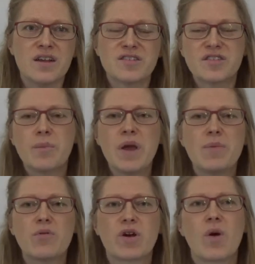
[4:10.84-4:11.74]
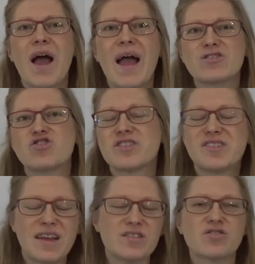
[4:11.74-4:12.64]
Some people require extra
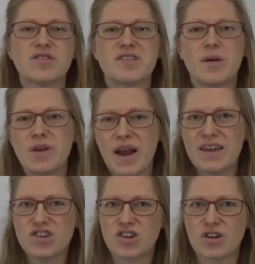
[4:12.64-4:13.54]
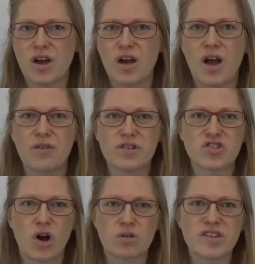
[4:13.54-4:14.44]
sensory stimulation of the tongue